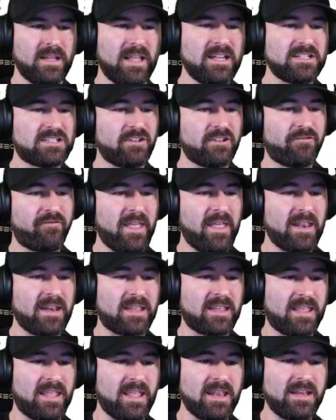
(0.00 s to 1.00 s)
Is the fan a
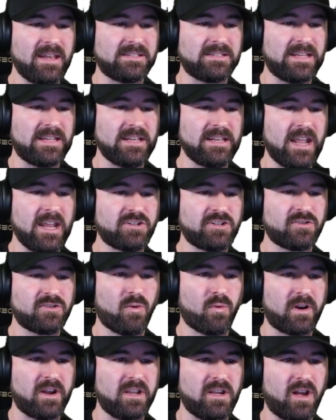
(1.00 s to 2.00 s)
kid, teenager,
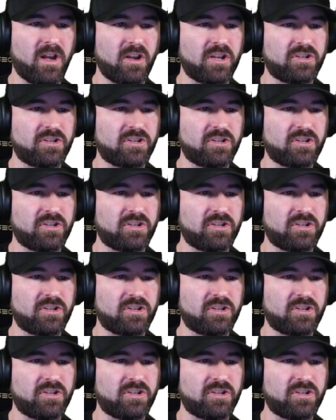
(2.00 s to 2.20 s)
or a young